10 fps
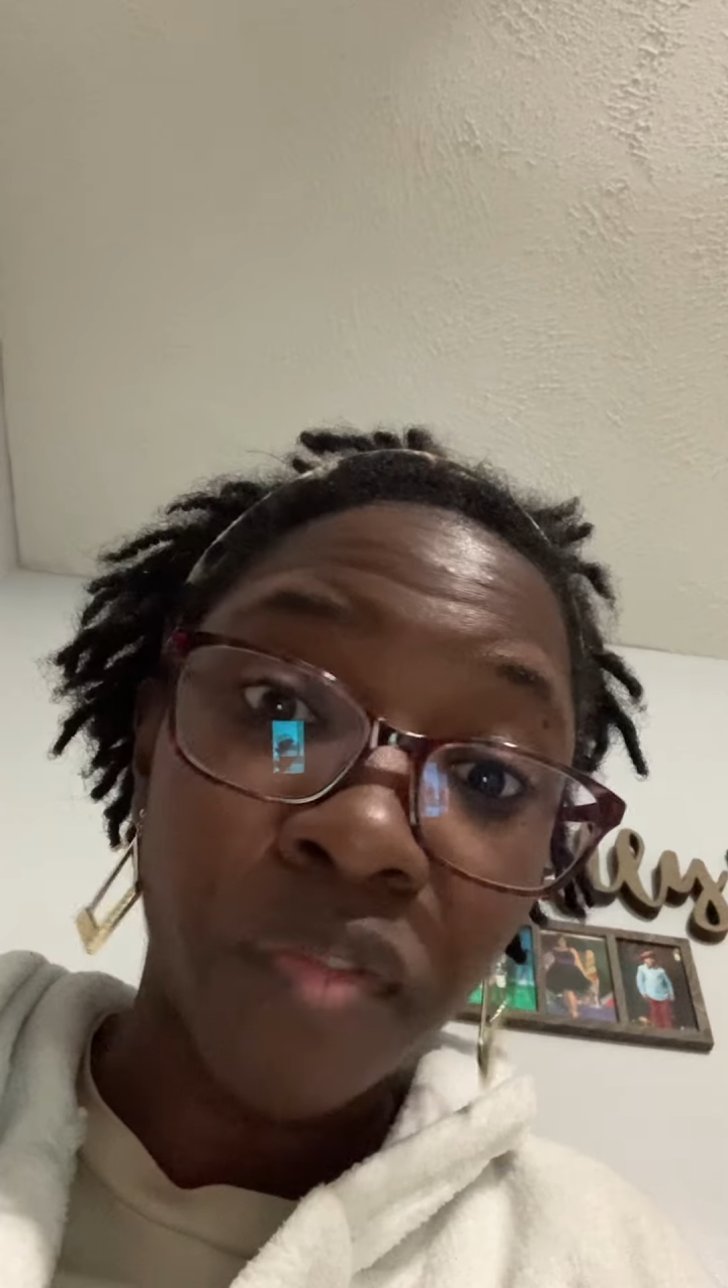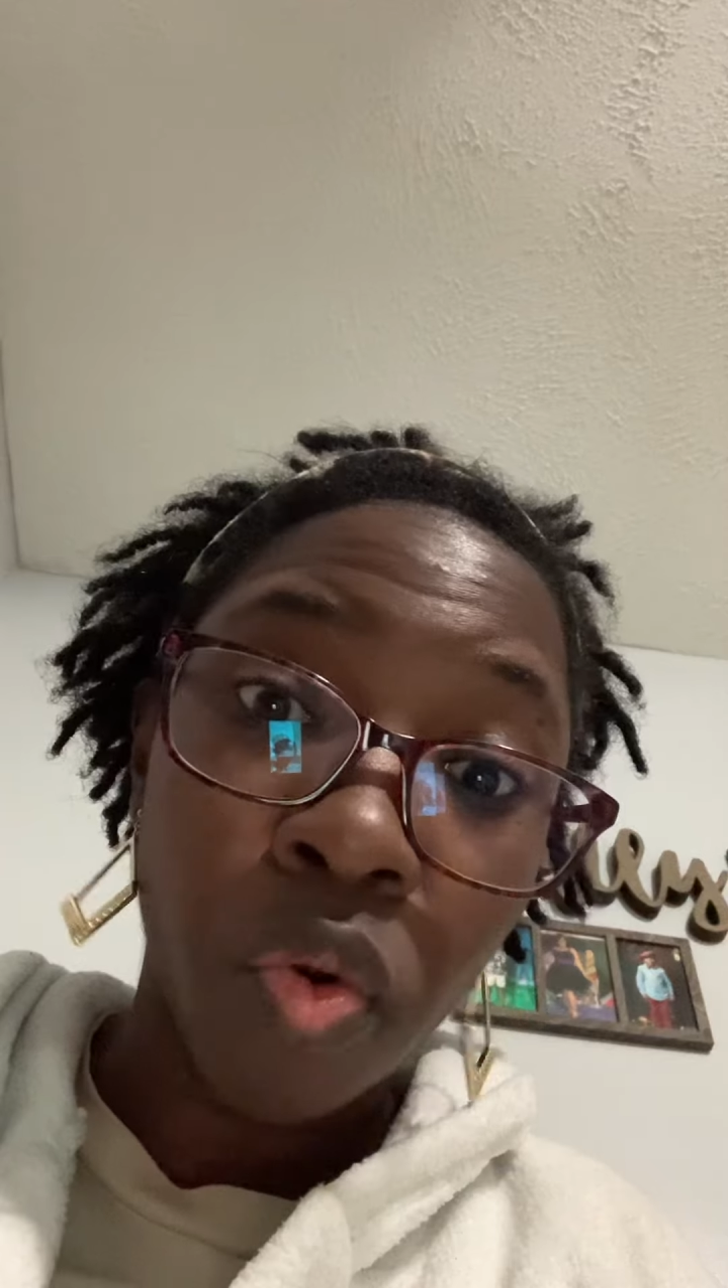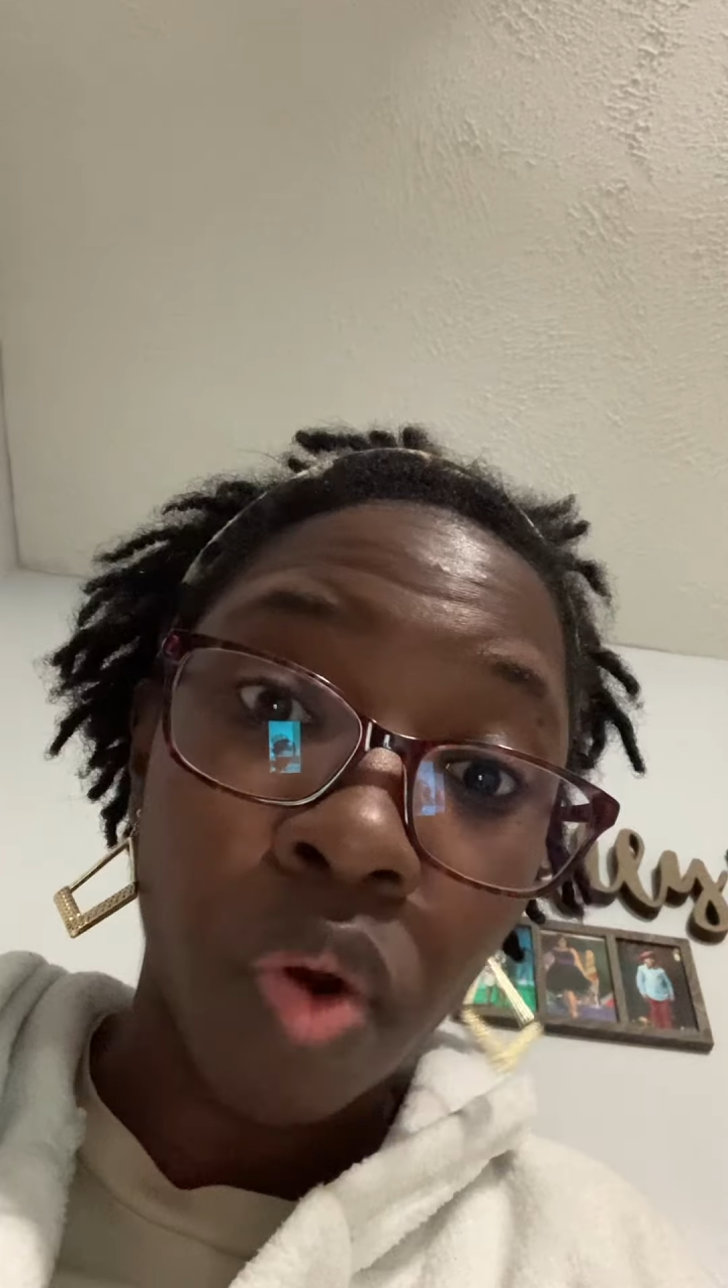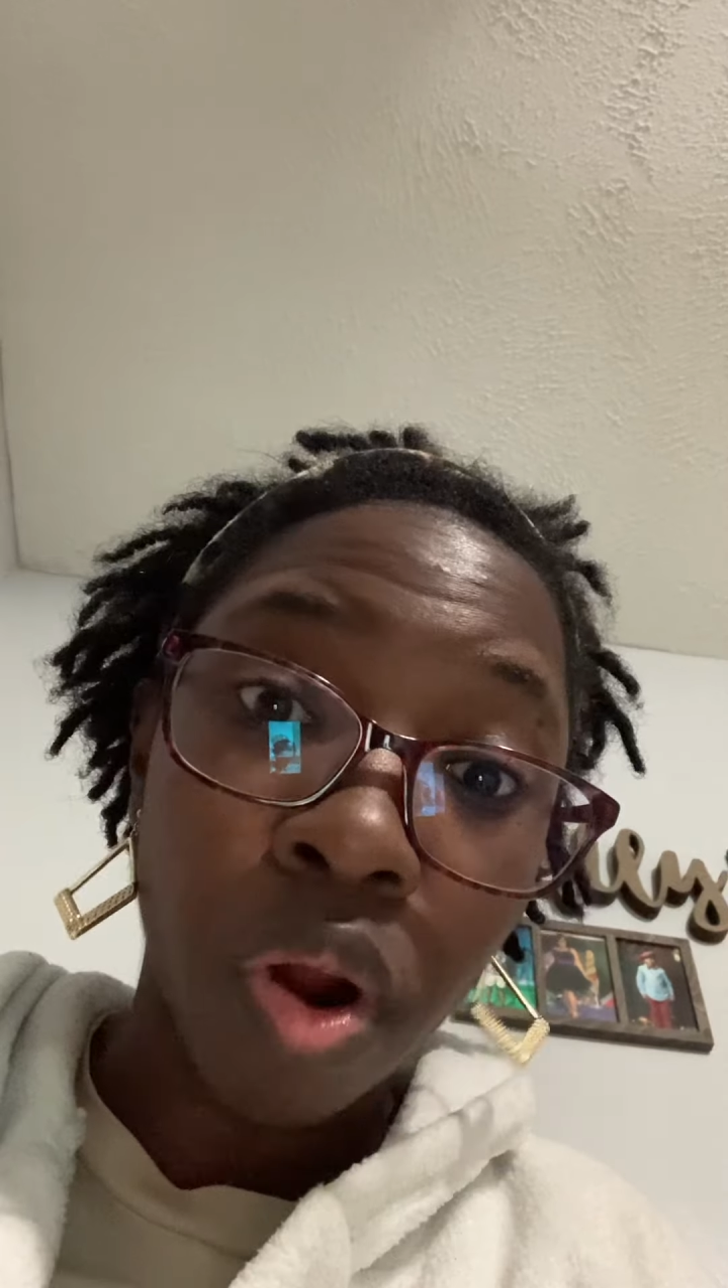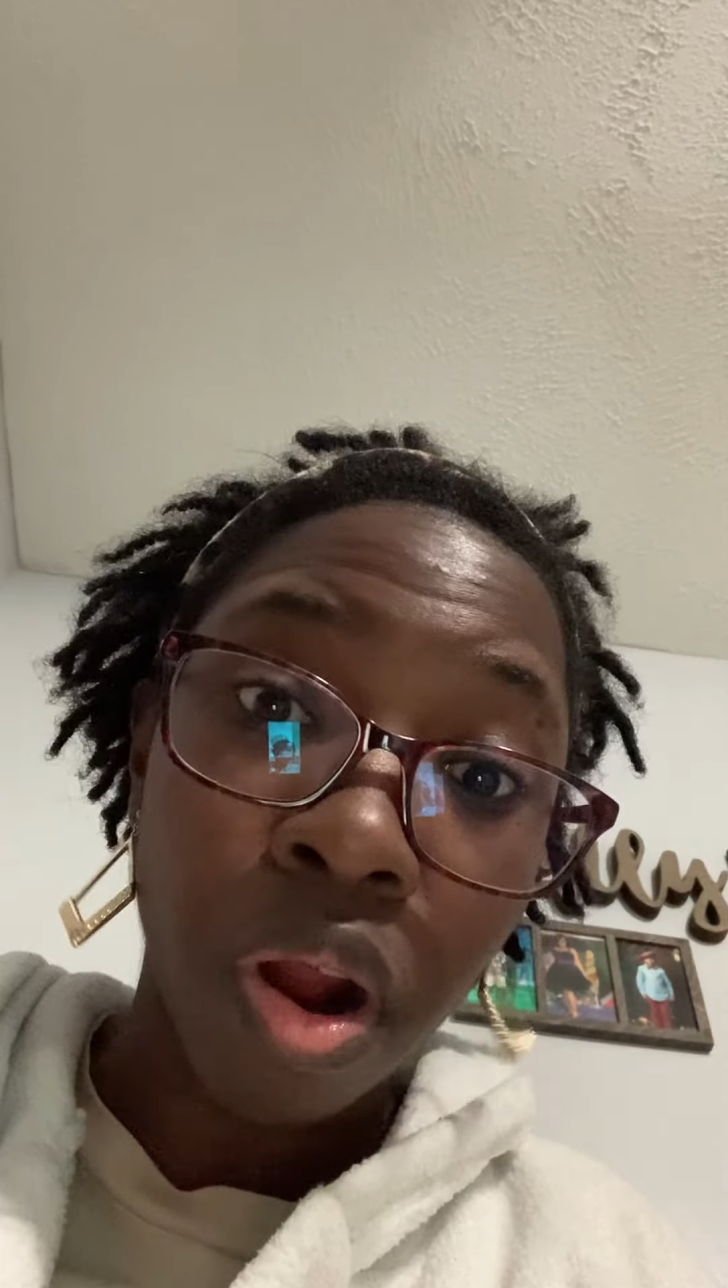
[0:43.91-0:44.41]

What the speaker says: for